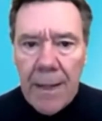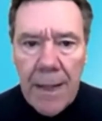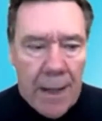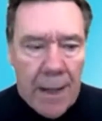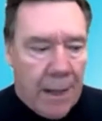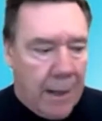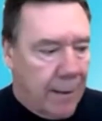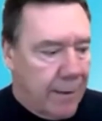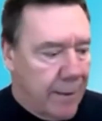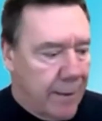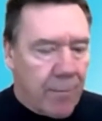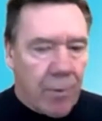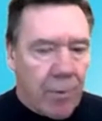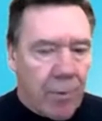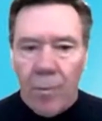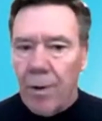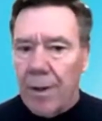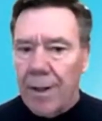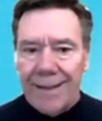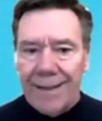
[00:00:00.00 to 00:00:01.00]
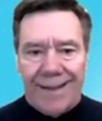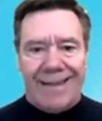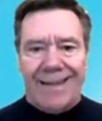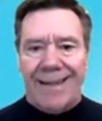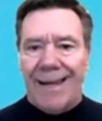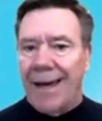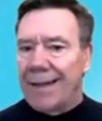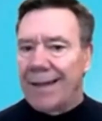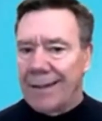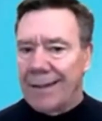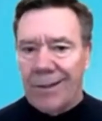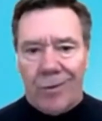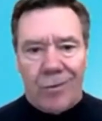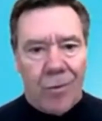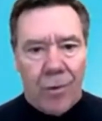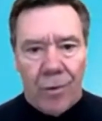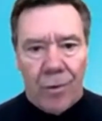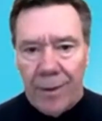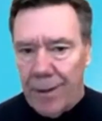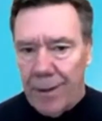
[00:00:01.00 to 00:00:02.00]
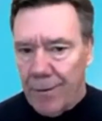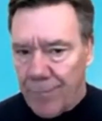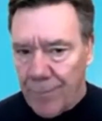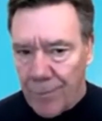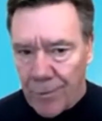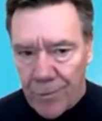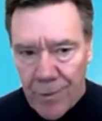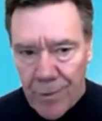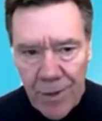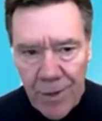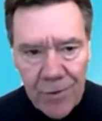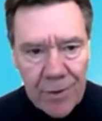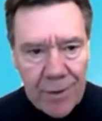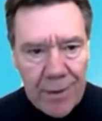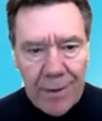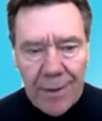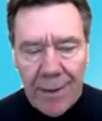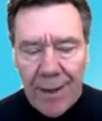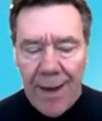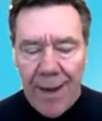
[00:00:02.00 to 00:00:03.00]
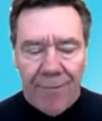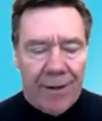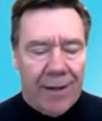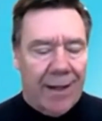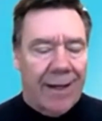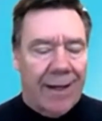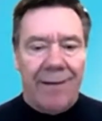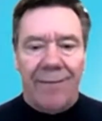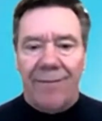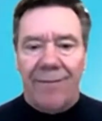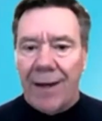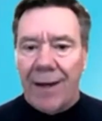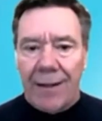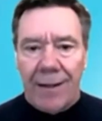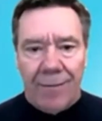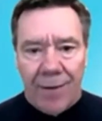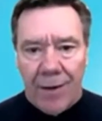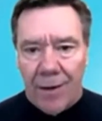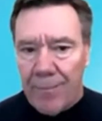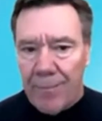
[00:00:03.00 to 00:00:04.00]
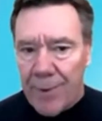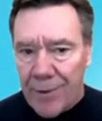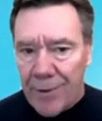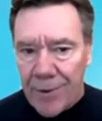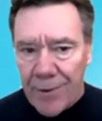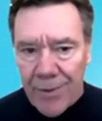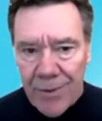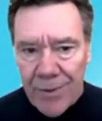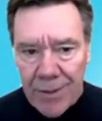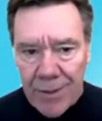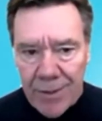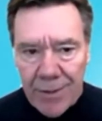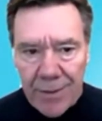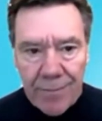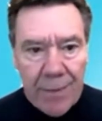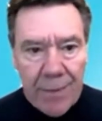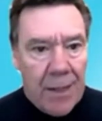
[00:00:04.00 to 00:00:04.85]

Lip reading: number 1 is not controlling air infiltration, having an ineffective air barrier system.